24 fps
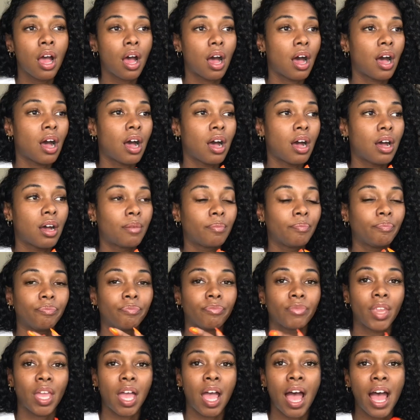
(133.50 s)
Um,
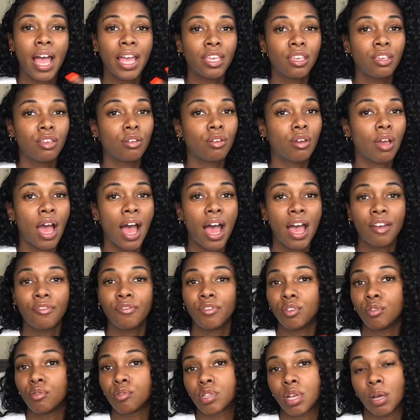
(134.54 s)
I use, I've
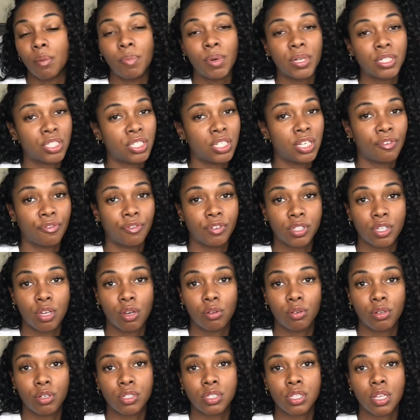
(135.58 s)
used a bunch of different
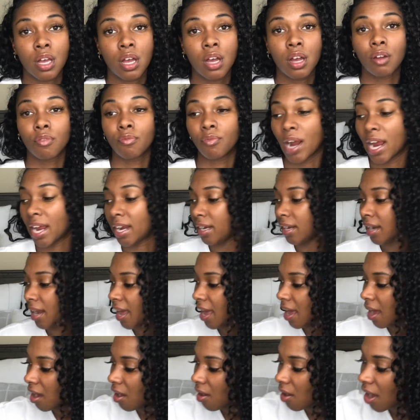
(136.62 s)
toners. Uh, right
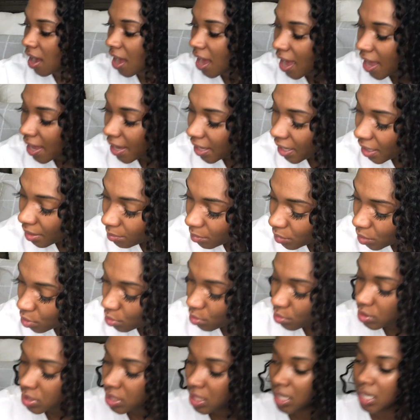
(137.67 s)
now, I am
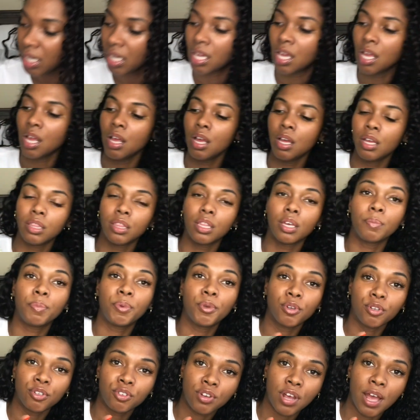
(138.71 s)
using the
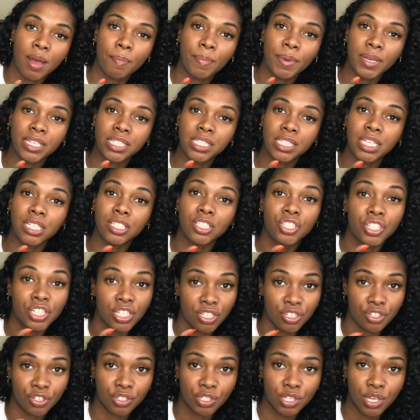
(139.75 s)
Pure Tropix
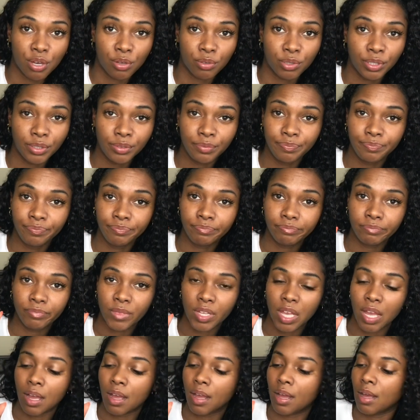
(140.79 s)
Ginger Toner.
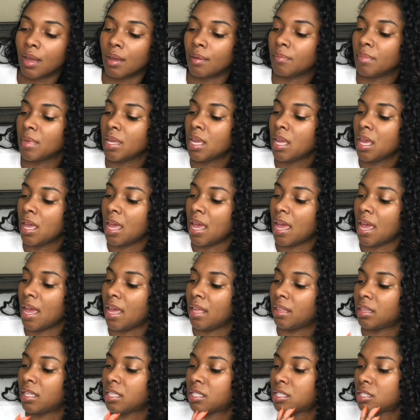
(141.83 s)
Um,
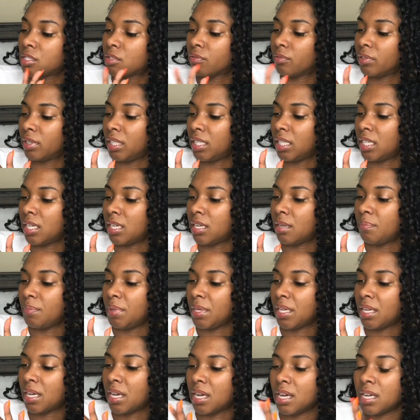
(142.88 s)
and this is really good
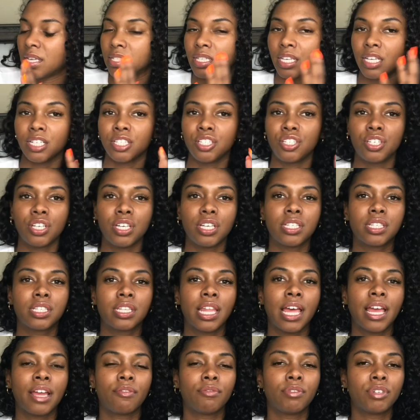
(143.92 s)
because it just
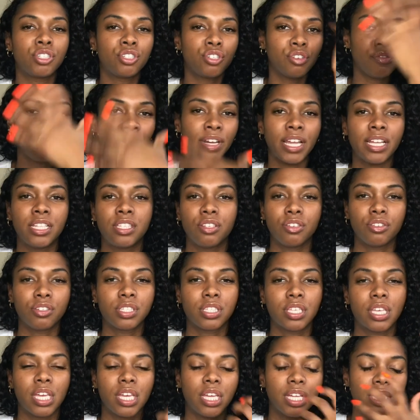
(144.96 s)
like rejuvenates your
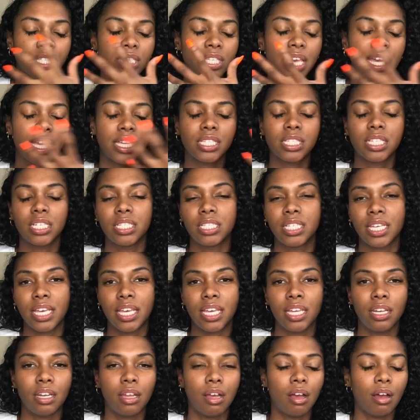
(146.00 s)
skin takes the
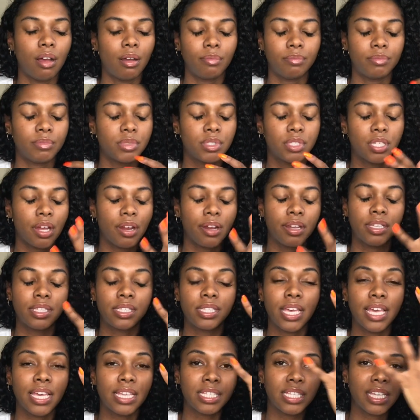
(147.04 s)
dead um sorry
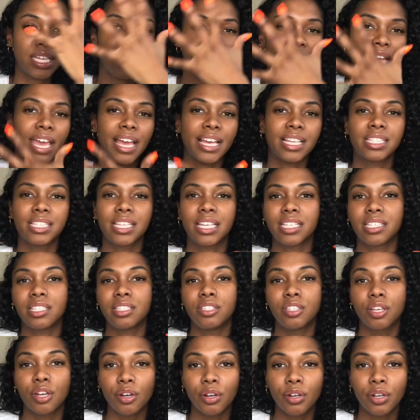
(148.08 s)
takes any excess
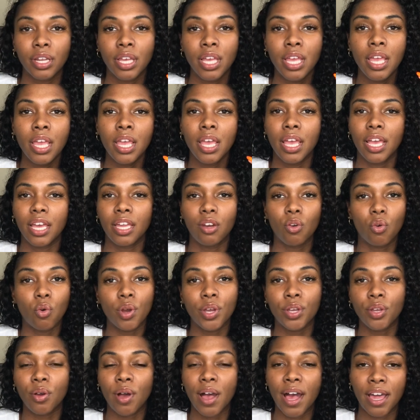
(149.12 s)
dirt and
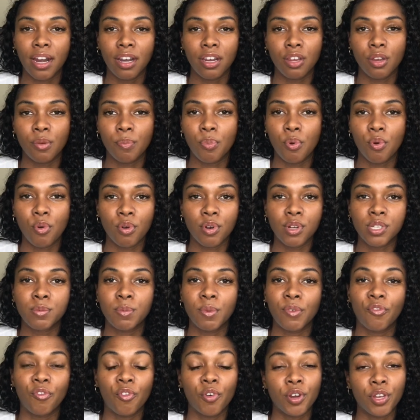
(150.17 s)
oil out of your pores
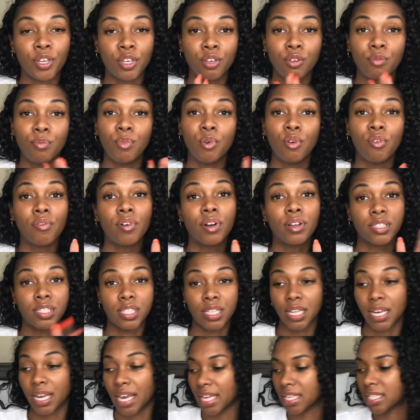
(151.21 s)
before you move on to
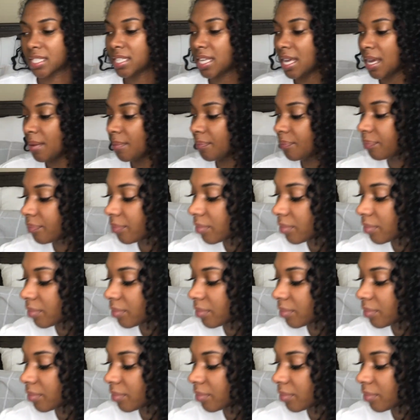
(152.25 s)
the next step